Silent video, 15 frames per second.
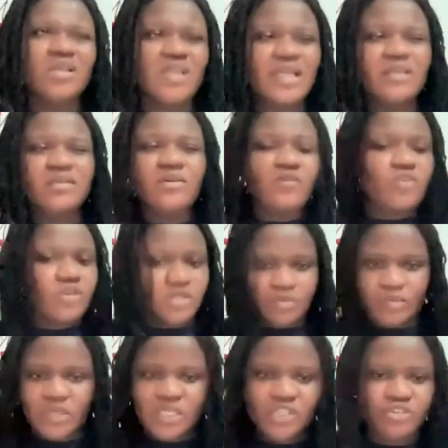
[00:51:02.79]
Then, of
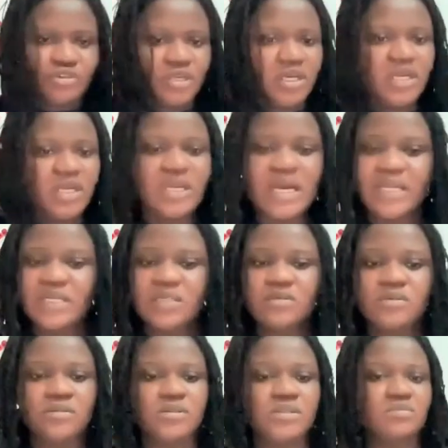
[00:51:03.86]
course, monitoring
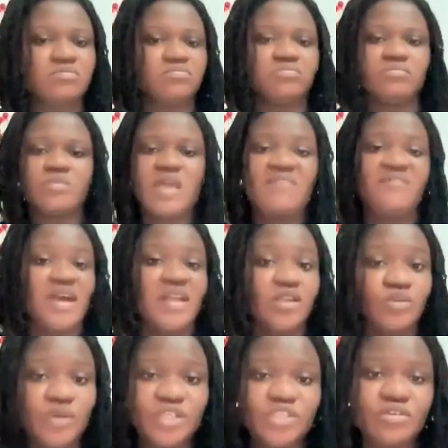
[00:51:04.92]
and
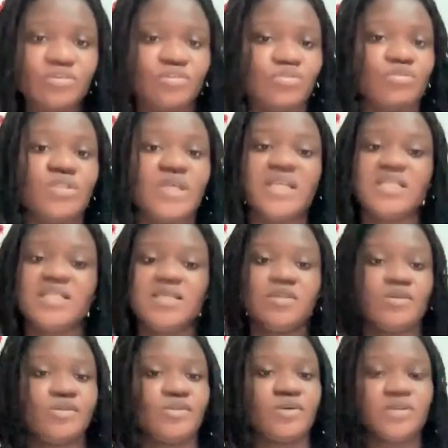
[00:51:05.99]
evaluation so that it
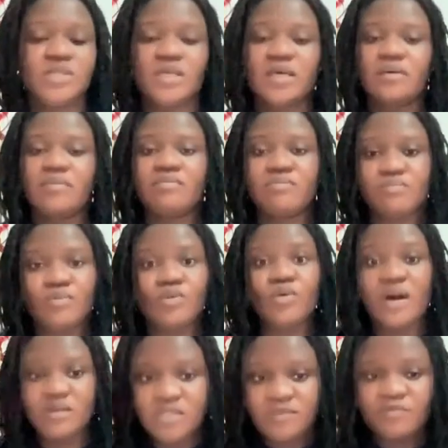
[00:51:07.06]
does not
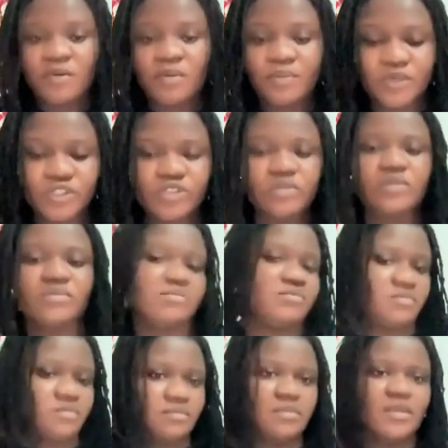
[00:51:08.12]
blow out of proportion.
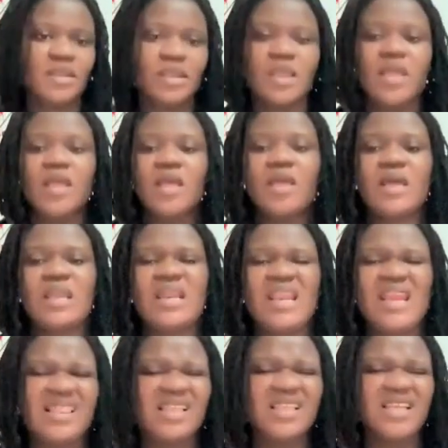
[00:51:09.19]

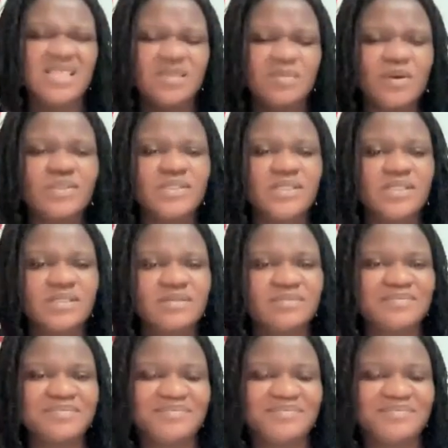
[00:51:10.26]
And I think that's about it.